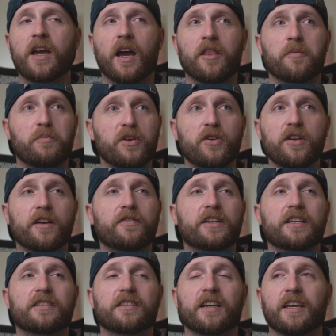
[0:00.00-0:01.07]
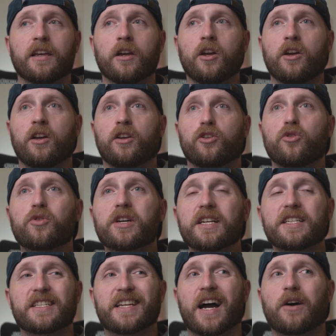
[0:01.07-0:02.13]
And the beauty of it is like, you
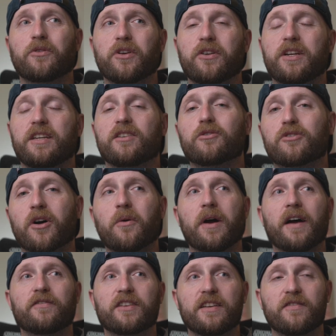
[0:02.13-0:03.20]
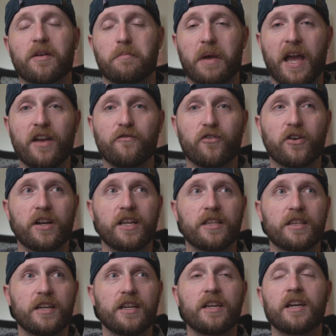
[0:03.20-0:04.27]
can download it. You don't have to even pay for
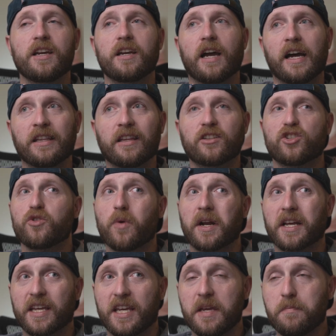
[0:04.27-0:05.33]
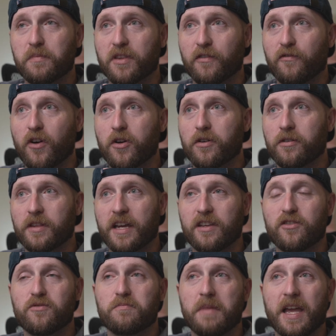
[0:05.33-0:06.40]
anything unless you want to keep the photo that
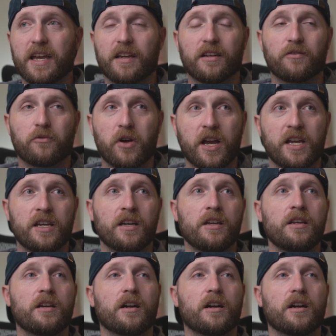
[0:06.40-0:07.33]
you made, right?